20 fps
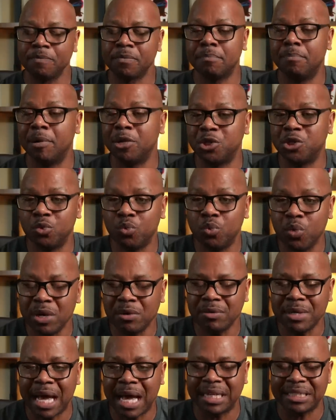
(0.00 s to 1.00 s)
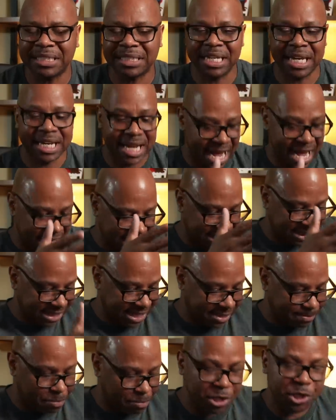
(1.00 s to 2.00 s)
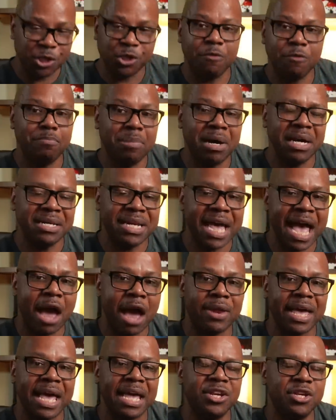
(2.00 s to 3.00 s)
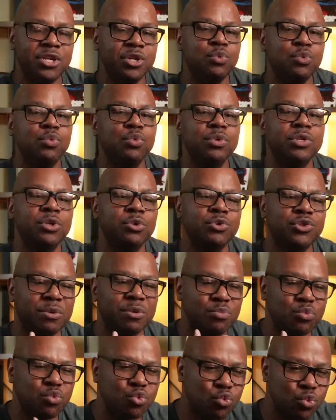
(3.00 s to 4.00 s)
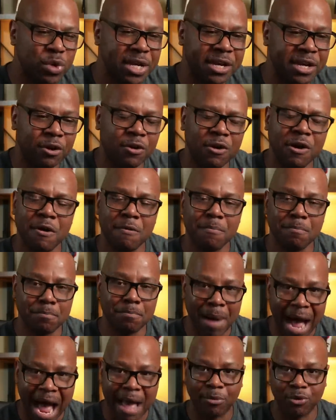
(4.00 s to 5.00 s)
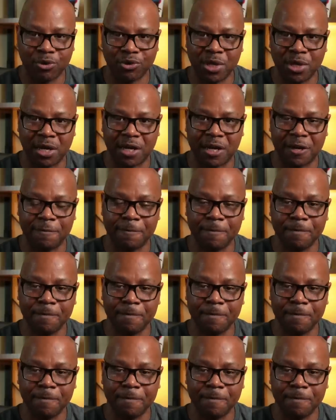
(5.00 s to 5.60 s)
but you will not sit and put your butt down and do, do some real Bible study.